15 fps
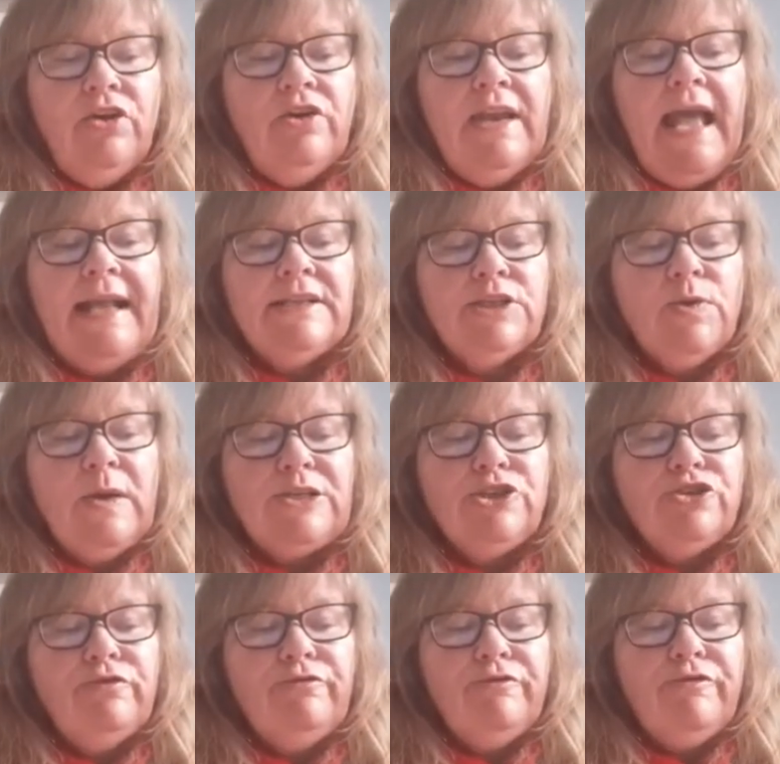next
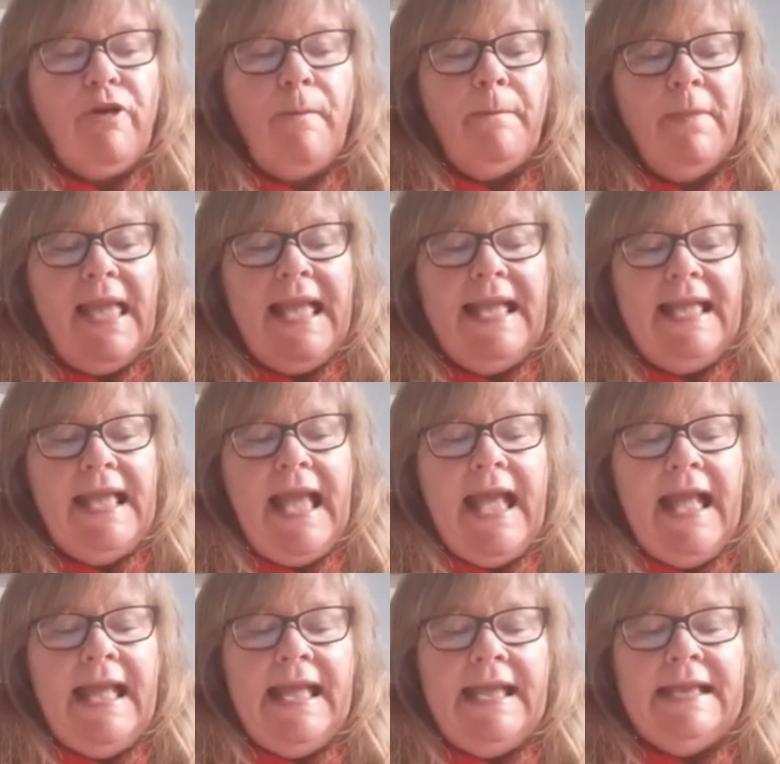question from me
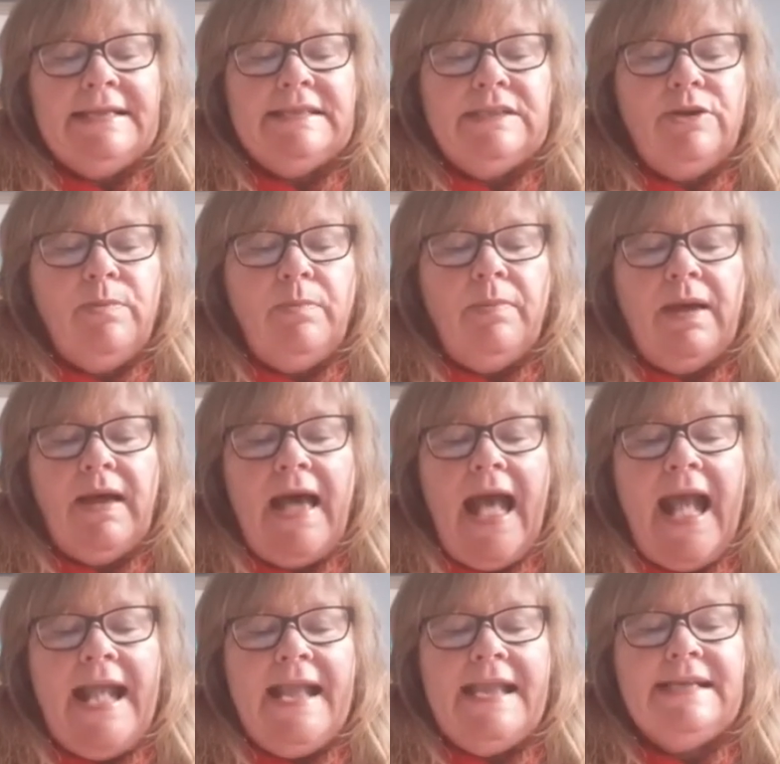is number
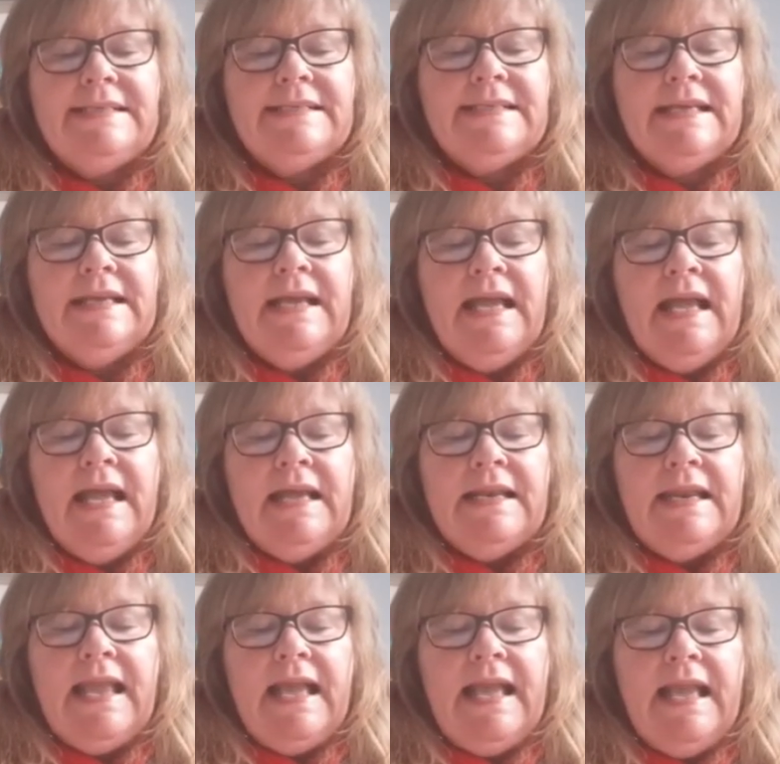eight.
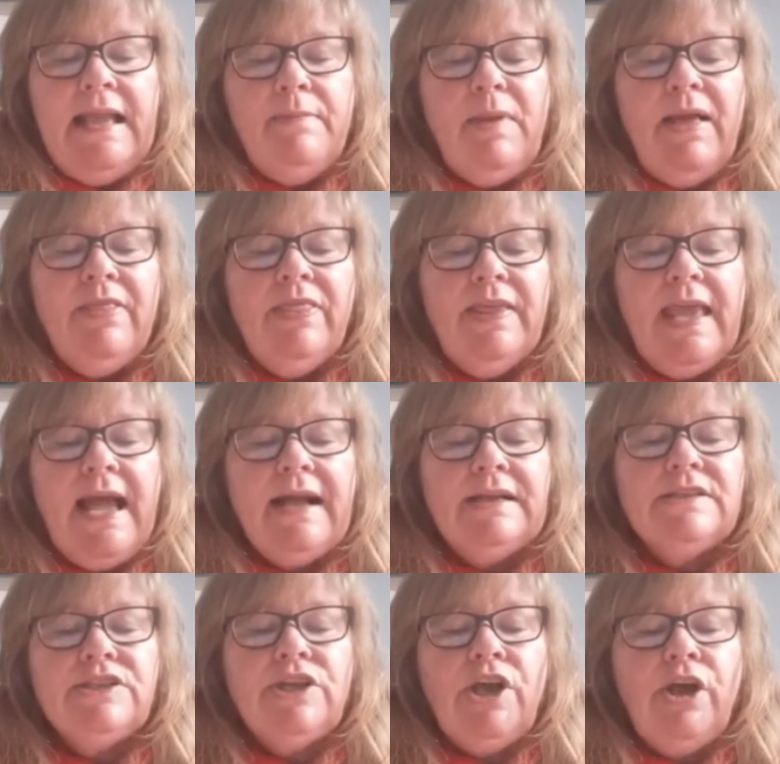Name the
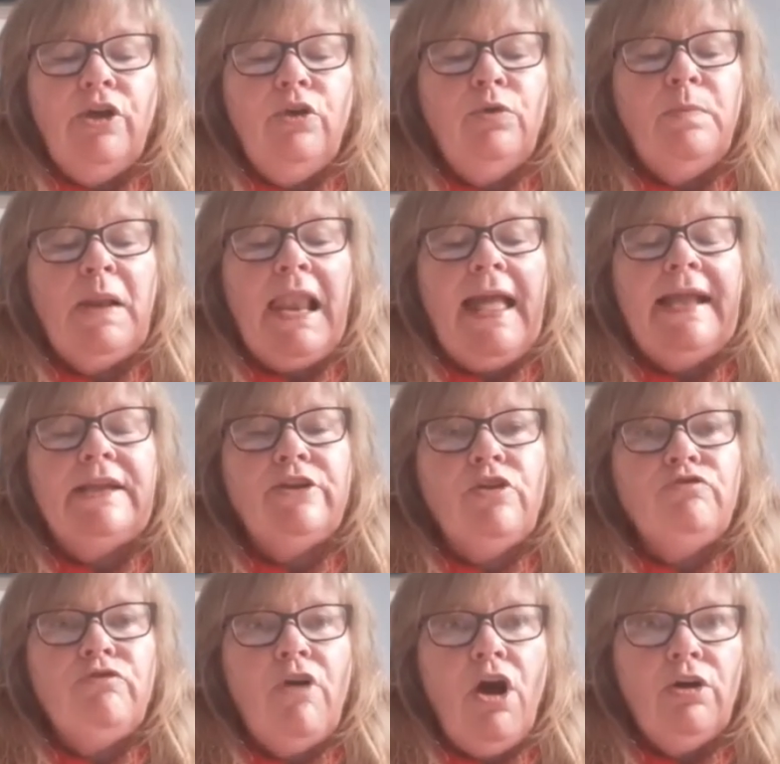actor who
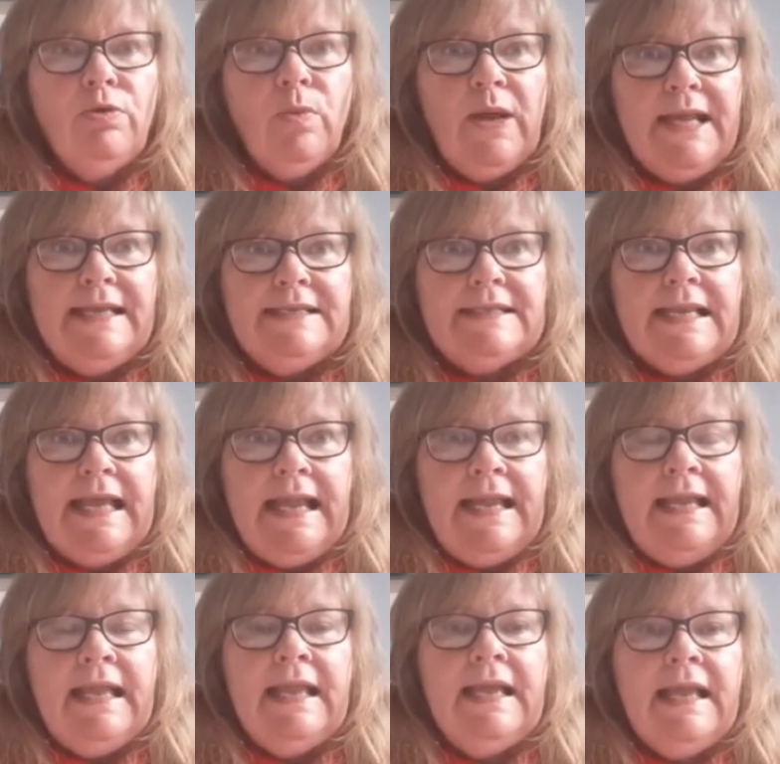played Ron
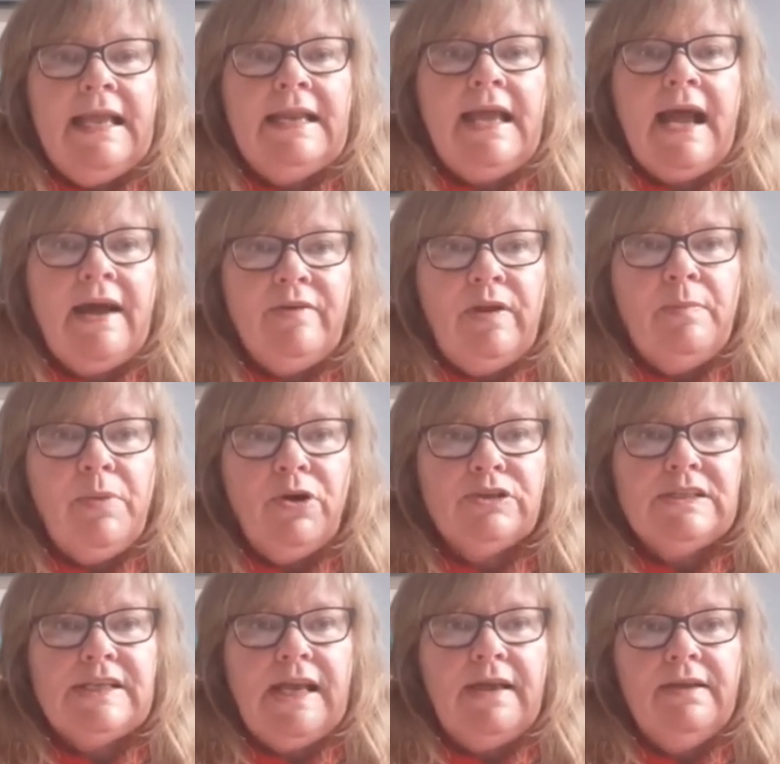Weasley in Harry
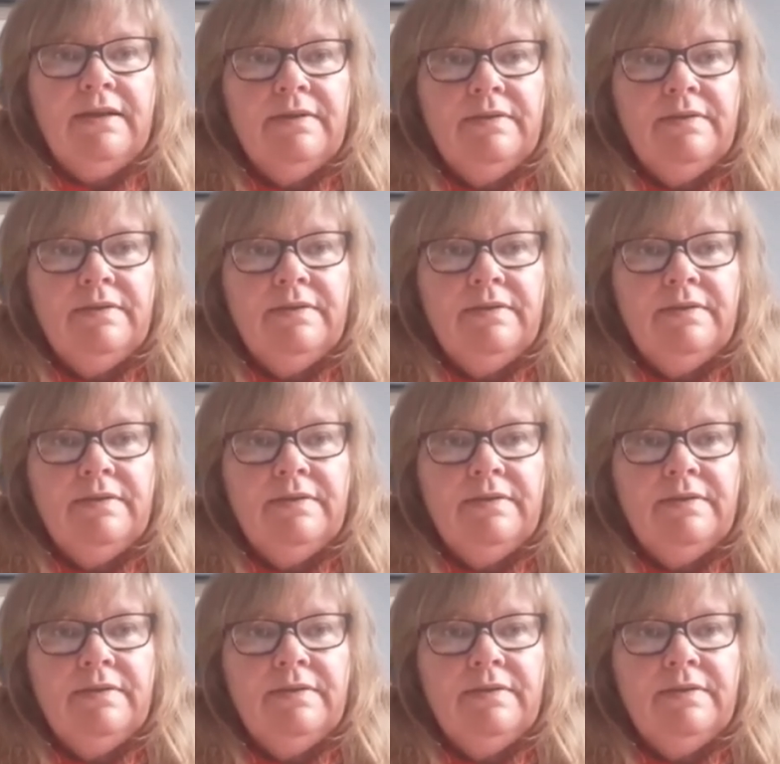Potter.